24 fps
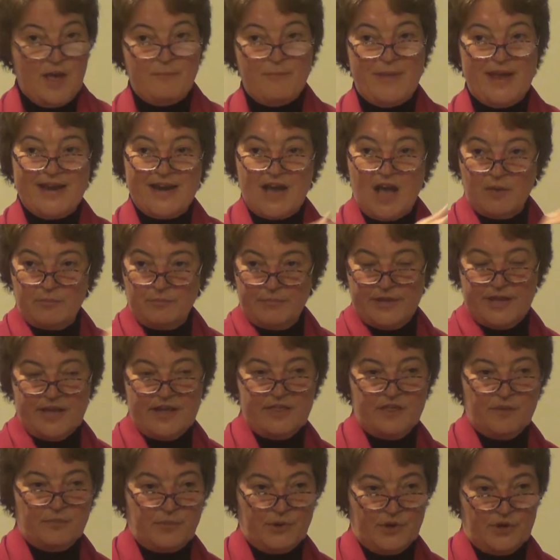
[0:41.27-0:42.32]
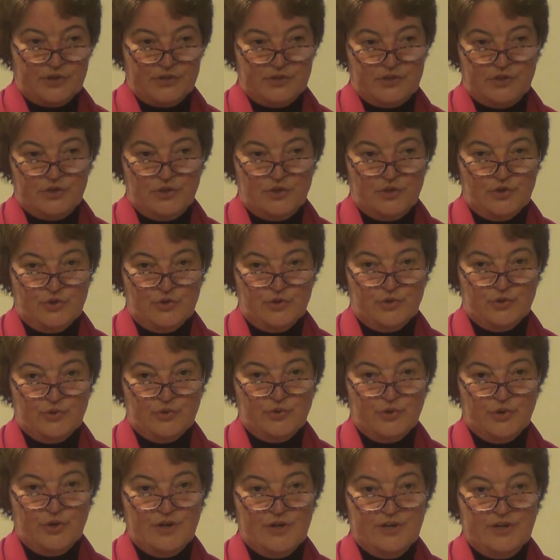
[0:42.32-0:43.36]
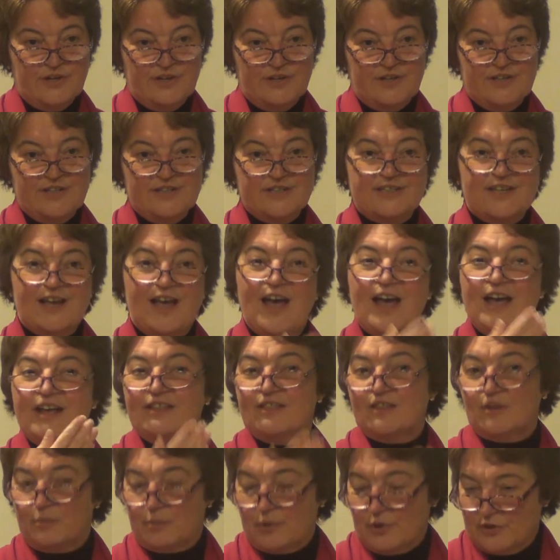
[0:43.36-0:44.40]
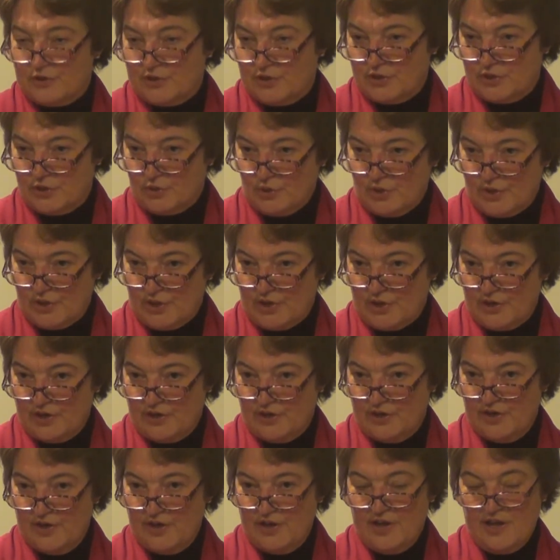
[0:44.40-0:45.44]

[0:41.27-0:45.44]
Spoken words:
It may not be the person who signed the purchase order.